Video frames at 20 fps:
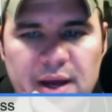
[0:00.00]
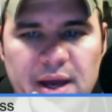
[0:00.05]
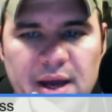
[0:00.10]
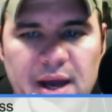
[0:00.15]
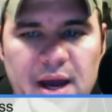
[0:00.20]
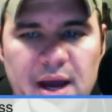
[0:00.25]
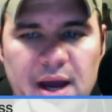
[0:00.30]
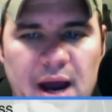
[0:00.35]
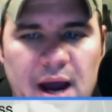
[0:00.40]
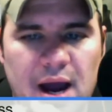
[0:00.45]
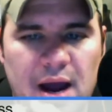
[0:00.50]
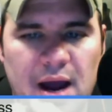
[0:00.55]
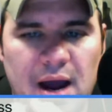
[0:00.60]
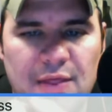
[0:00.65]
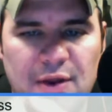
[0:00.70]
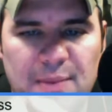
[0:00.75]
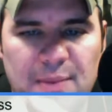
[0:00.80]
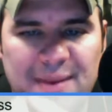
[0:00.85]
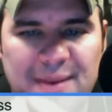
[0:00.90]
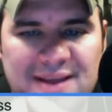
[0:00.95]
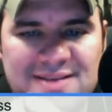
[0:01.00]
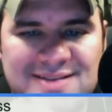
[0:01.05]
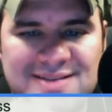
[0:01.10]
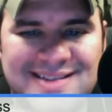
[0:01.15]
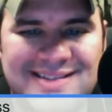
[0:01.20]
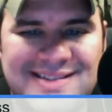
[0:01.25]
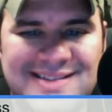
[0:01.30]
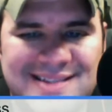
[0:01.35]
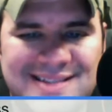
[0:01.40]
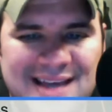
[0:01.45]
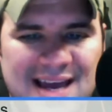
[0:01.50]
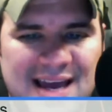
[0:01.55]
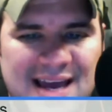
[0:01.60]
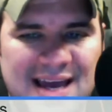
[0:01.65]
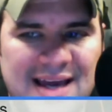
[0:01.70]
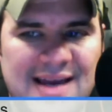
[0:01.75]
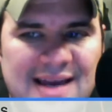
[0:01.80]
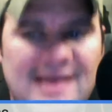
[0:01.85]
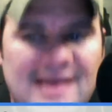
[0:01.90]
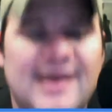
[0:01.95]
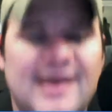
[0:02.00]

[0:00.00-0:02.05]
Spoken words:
and they're basically saying